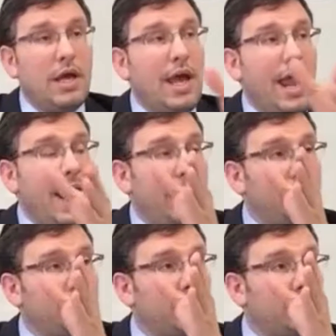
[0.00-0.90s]

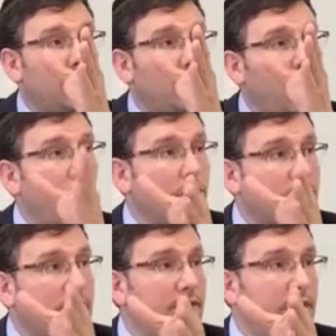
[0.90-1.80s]
and what was
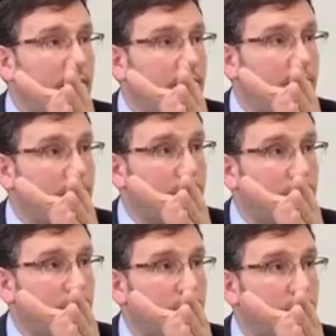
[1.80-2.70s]
given them.
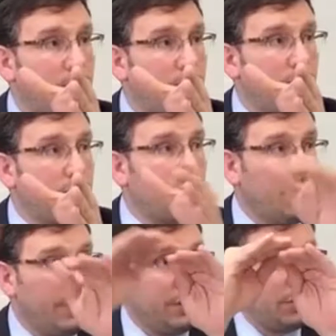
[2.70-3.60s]
So
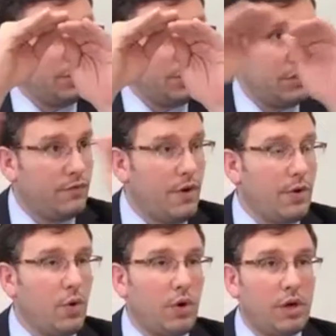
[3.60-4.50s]
it's very
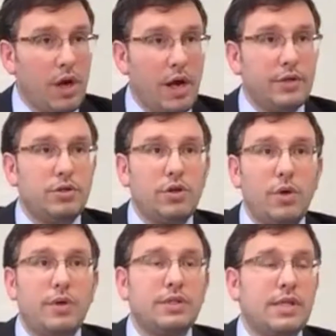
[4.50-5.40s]
organized. You know
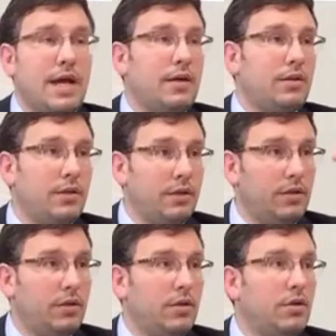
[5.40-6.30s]
exactly,
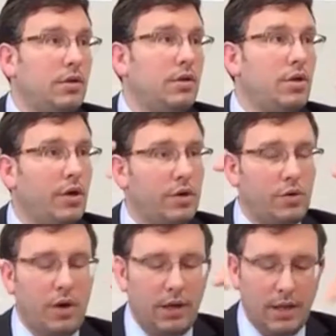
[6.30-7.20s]
in
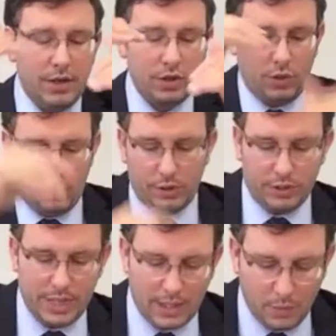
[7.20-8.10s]
chronological order,
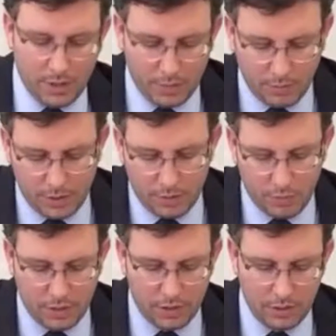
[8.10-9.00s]
exactly
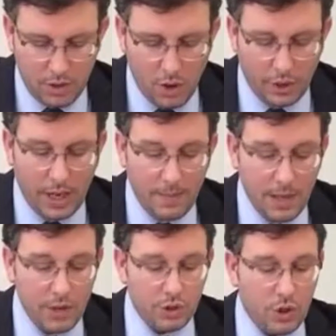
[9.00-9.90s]
when. Okay,
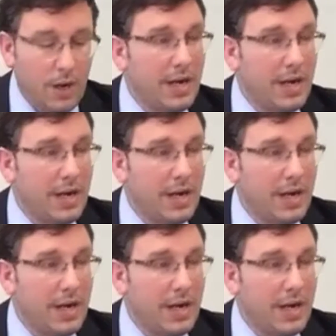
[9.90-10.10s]
so in